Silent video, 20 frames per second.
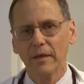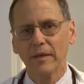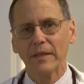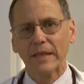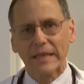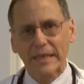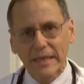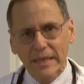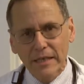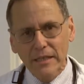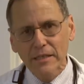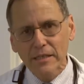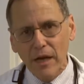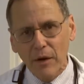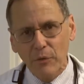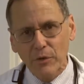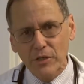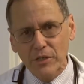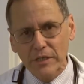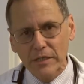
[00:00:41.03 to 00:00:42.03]
The kids I
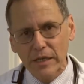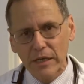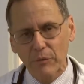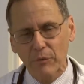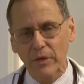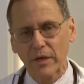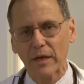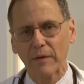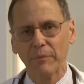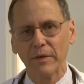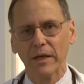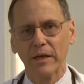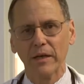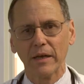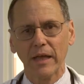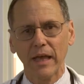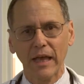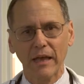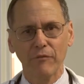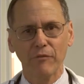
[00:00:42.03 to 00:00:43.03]
was seeing were coming in
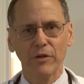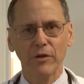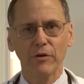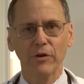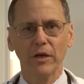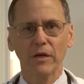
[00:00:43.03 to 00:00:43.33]
heavier